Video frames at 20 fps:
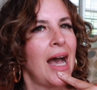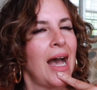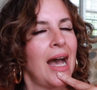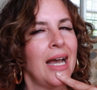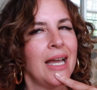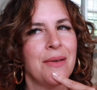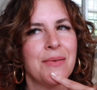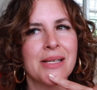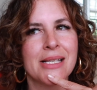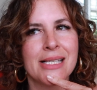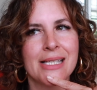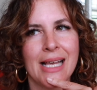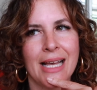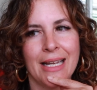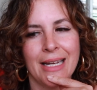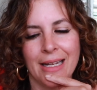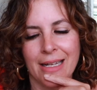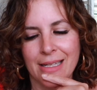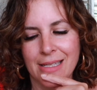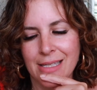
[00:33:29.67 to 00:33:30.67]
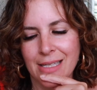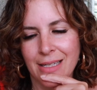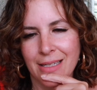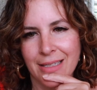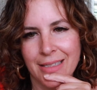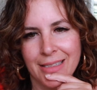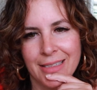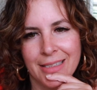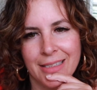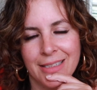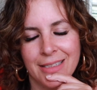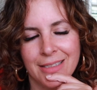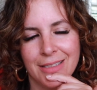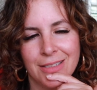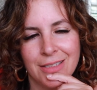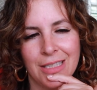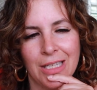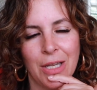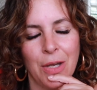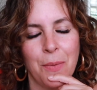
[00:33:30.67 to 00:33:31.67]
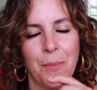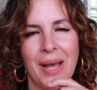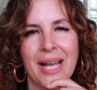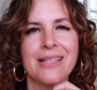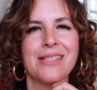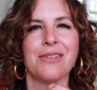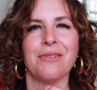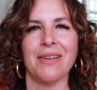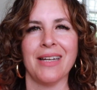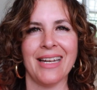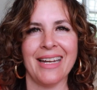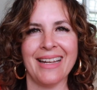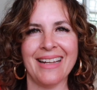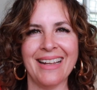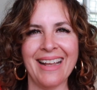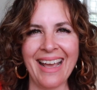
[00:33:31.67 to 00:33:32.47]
I'm excited to go back to reading.